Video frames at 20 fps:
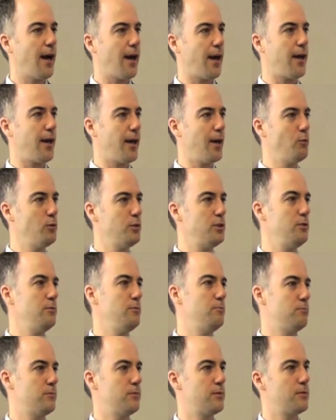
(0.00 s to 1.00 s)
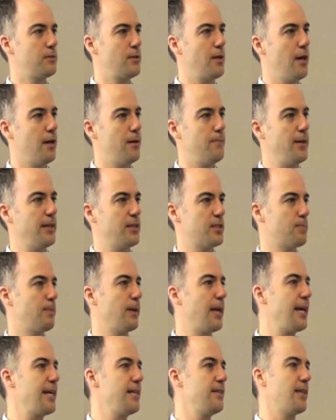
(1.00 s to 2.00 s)
How would you
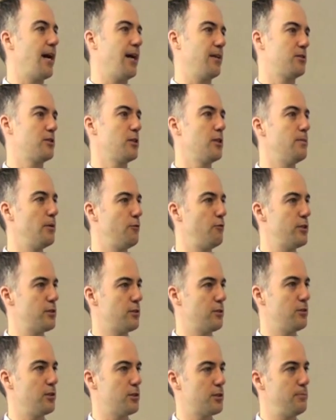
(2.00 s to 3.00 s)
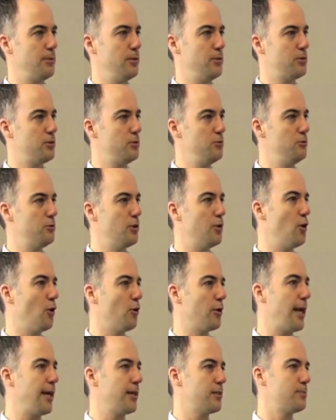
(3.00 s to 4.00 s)
explain that term of risk adjustment to the
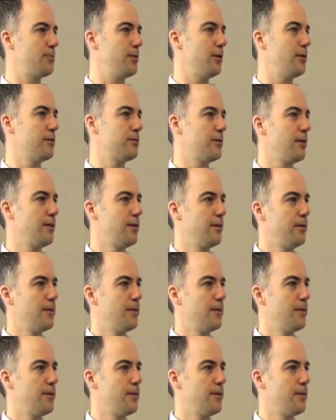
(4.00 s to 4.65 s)
non-expert?